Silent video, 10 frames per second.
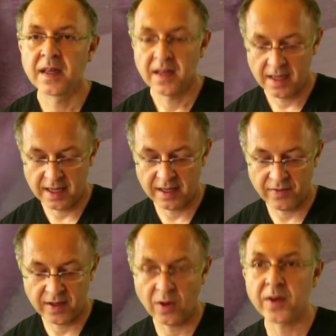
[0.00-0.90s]
And if
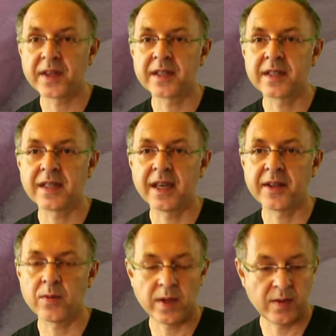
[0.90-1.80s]
I hold it the
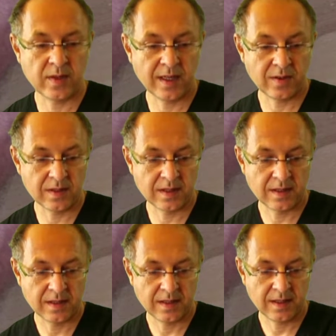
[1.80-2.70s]
other way around,
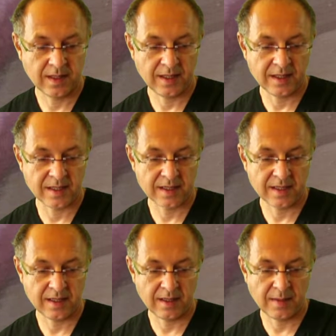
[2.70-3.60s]
it is
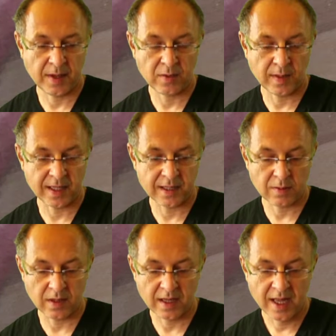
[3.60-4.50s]
uh, about minus
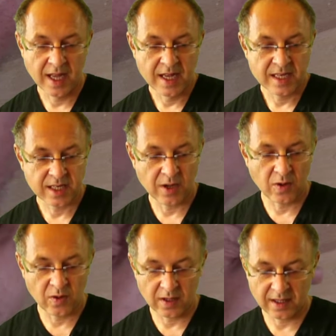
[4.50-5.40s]
one.
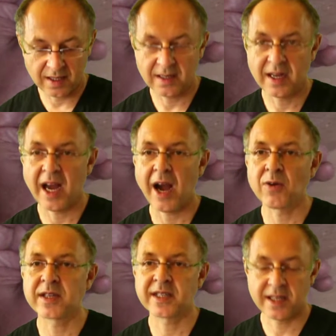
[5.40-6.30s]
So uh, our
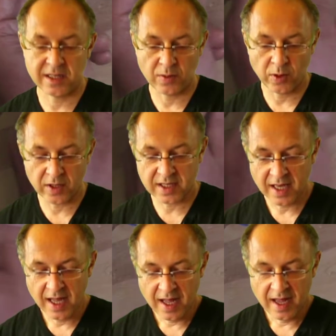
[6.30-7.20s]
sensor works
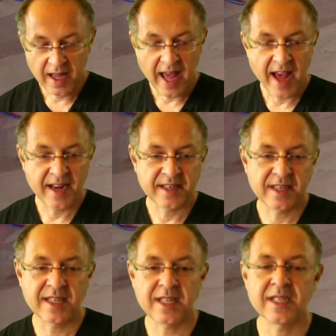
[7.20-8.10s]
and
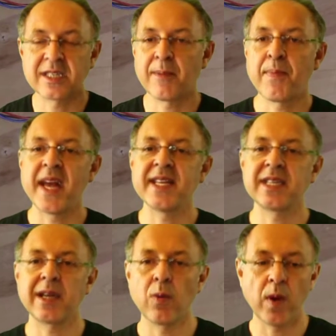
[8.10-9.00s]
this is the
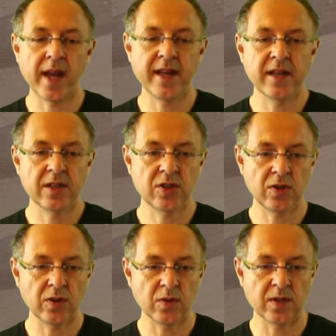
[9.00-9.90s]
basic way to
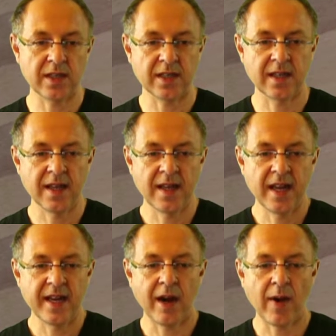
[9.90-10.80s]
use it.
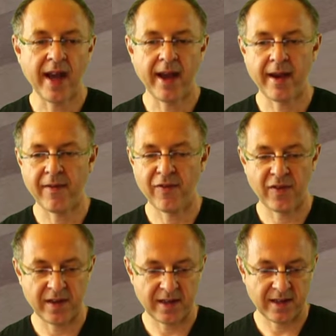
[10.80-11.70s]
Now I have
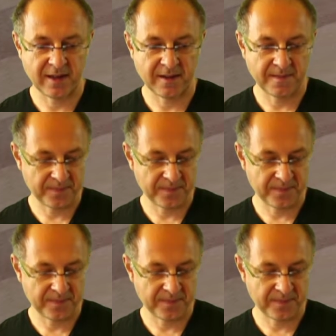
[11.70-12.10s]
uh,